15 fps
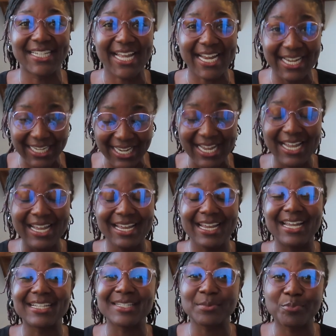Like,
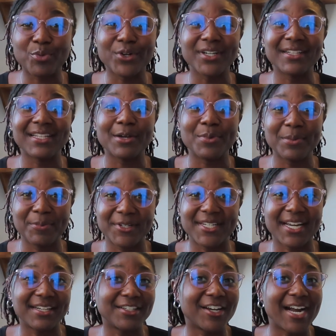it's important that we
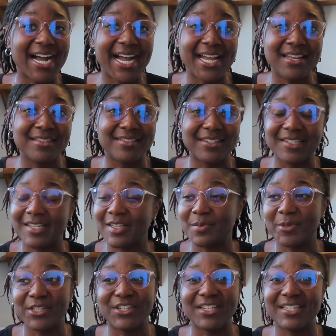protect our eyes just as
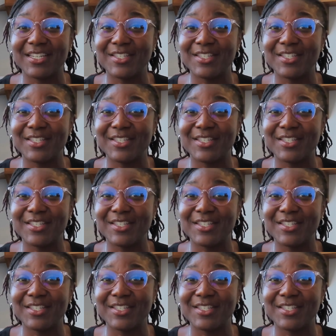much as